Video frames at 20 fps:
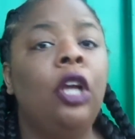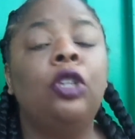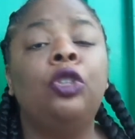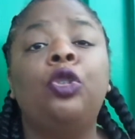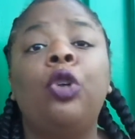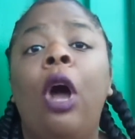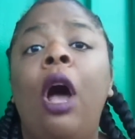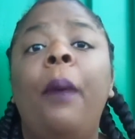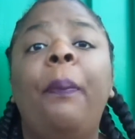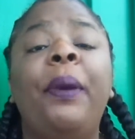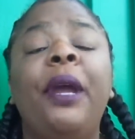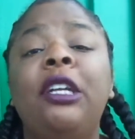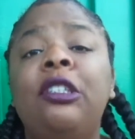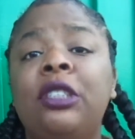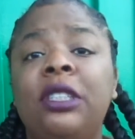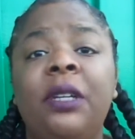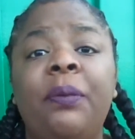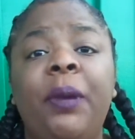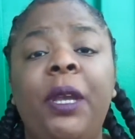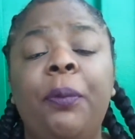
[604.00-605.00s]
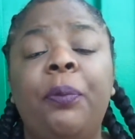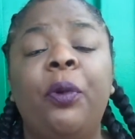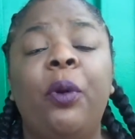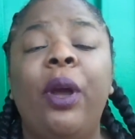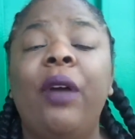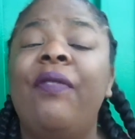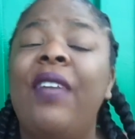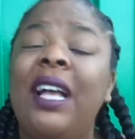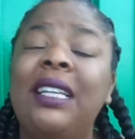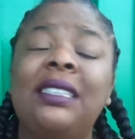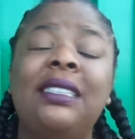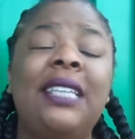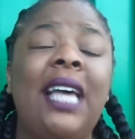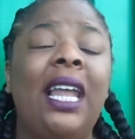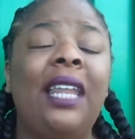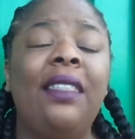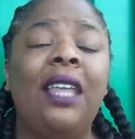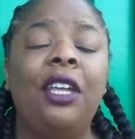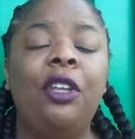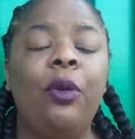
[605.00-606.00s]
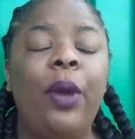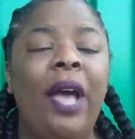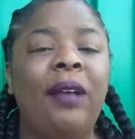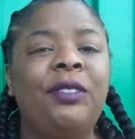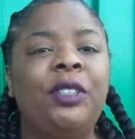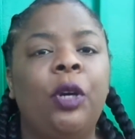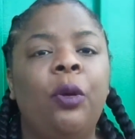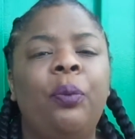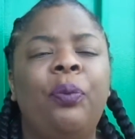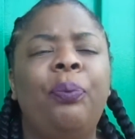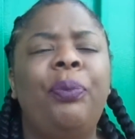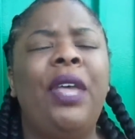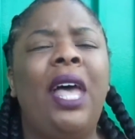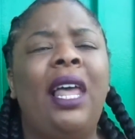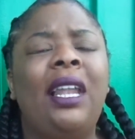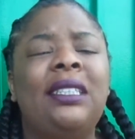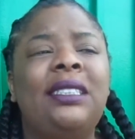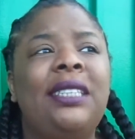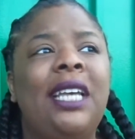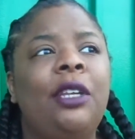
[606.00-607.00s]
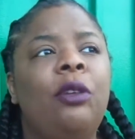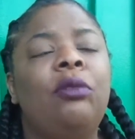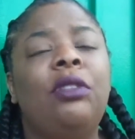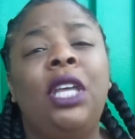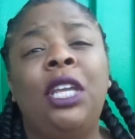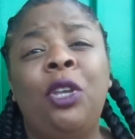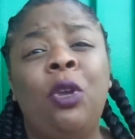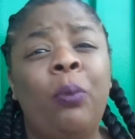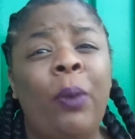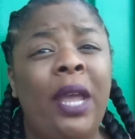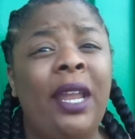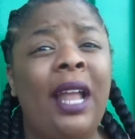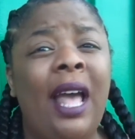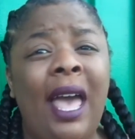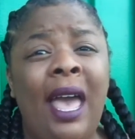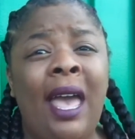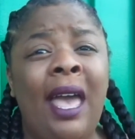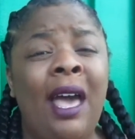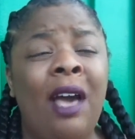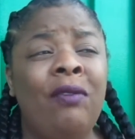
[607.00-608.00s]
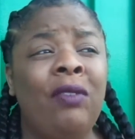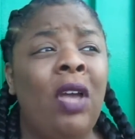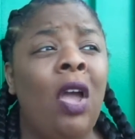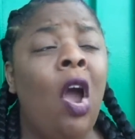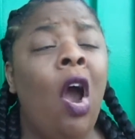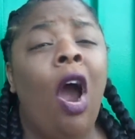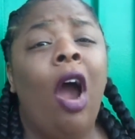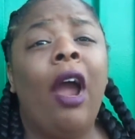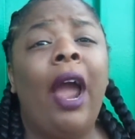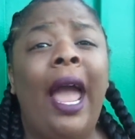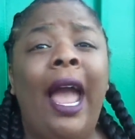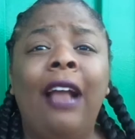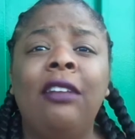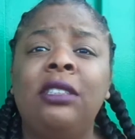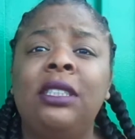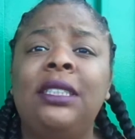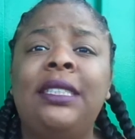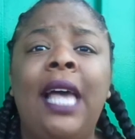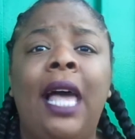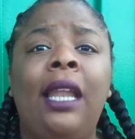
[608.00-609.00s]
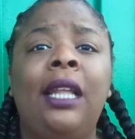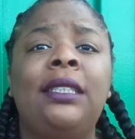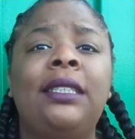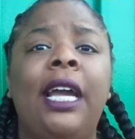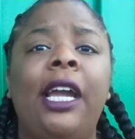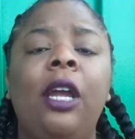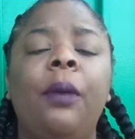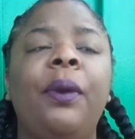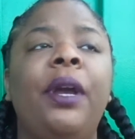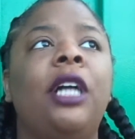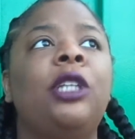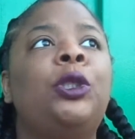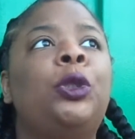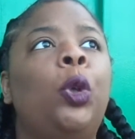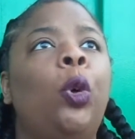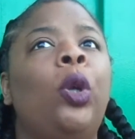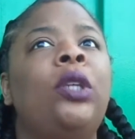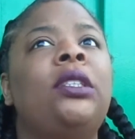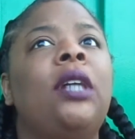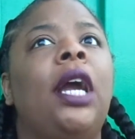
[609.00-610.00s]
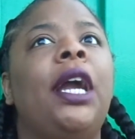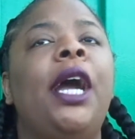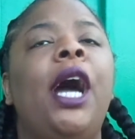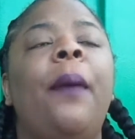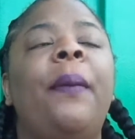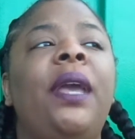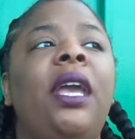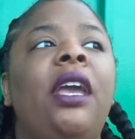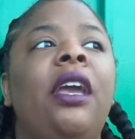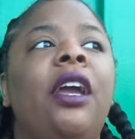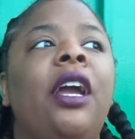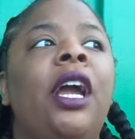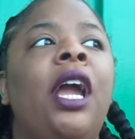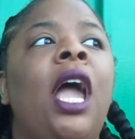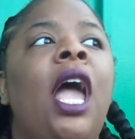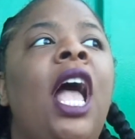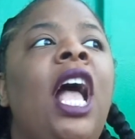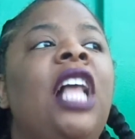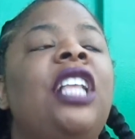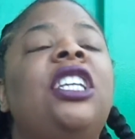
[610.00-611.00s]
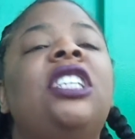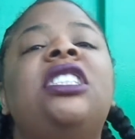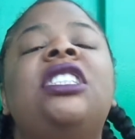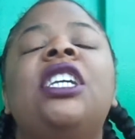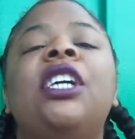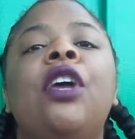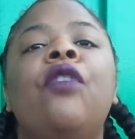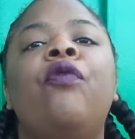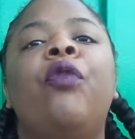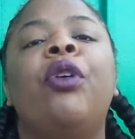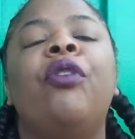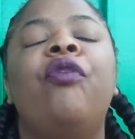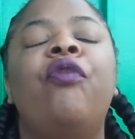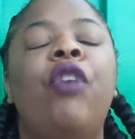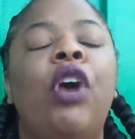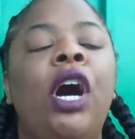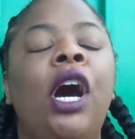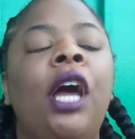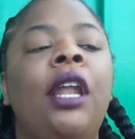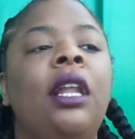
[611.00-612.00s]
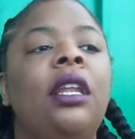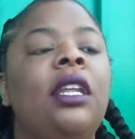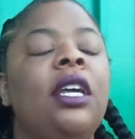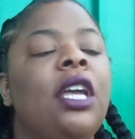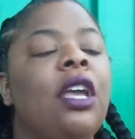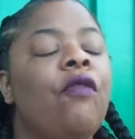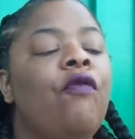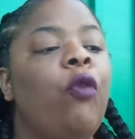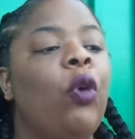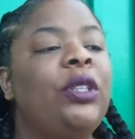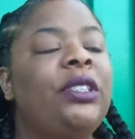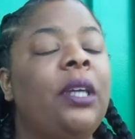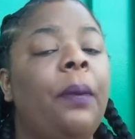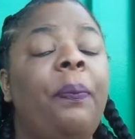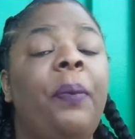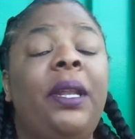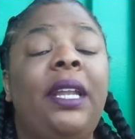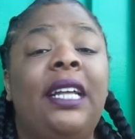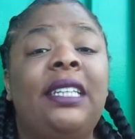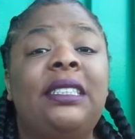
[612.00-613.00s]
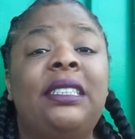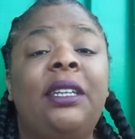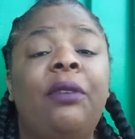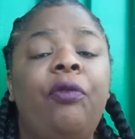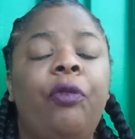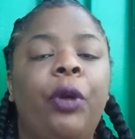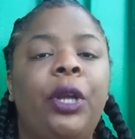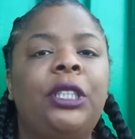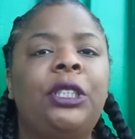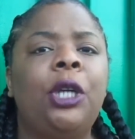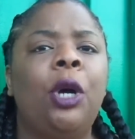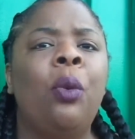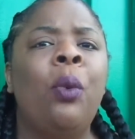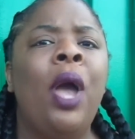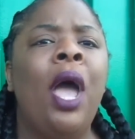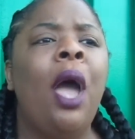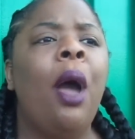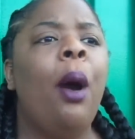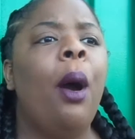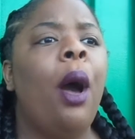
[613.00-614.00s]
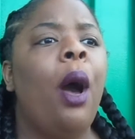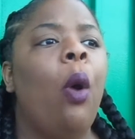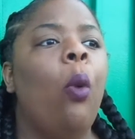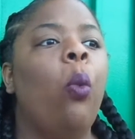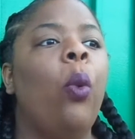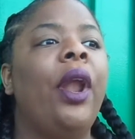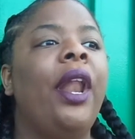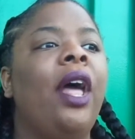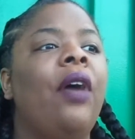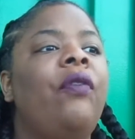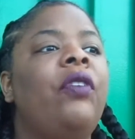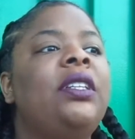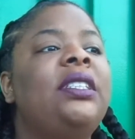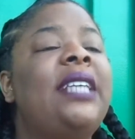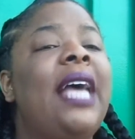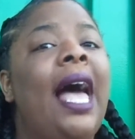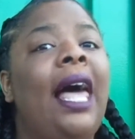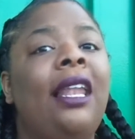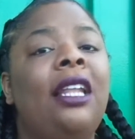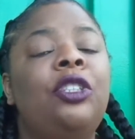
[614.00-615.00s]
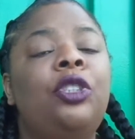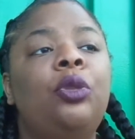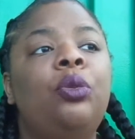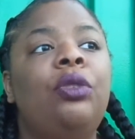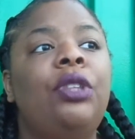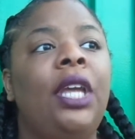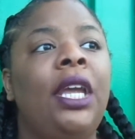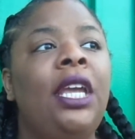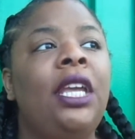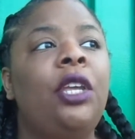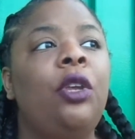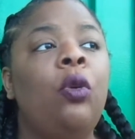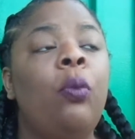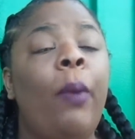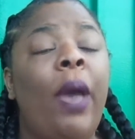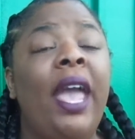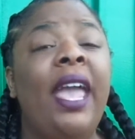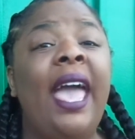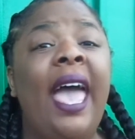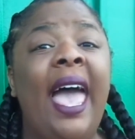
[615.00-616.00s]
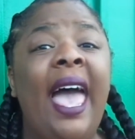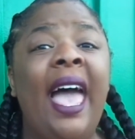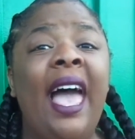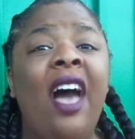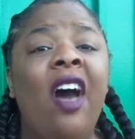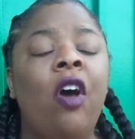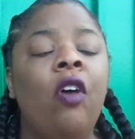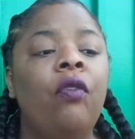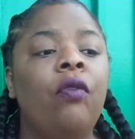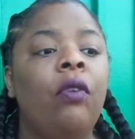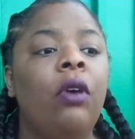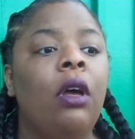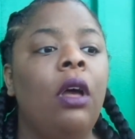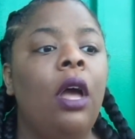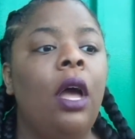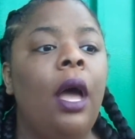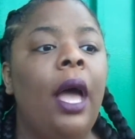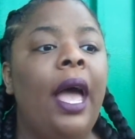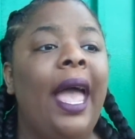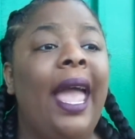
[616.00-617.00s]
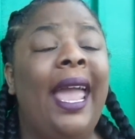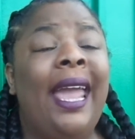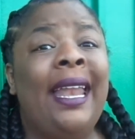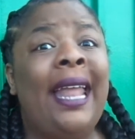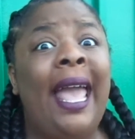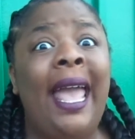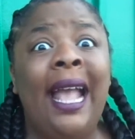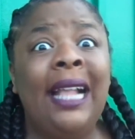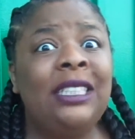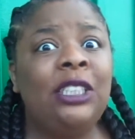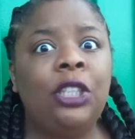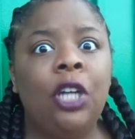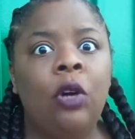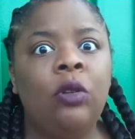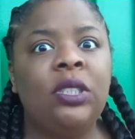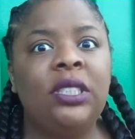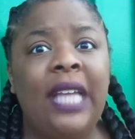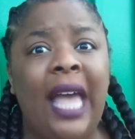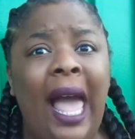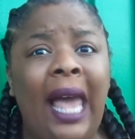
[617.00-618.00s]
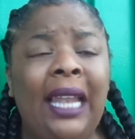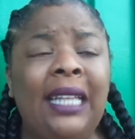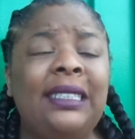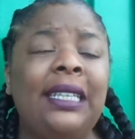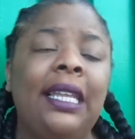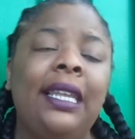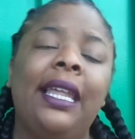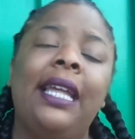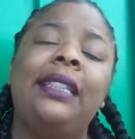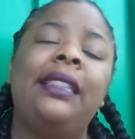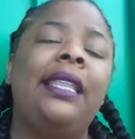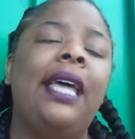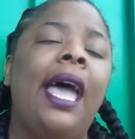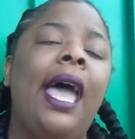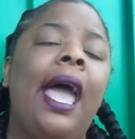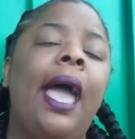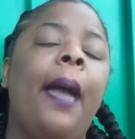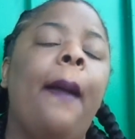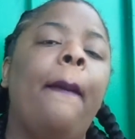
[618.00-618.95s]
drawing pictures of people. If that's a talent that you have, so talents that you think you may not have are actually talents out here because tourists are coming here just looking for fun and looking for something that's different. So whatever talents you think you may have, enhance those talents and let that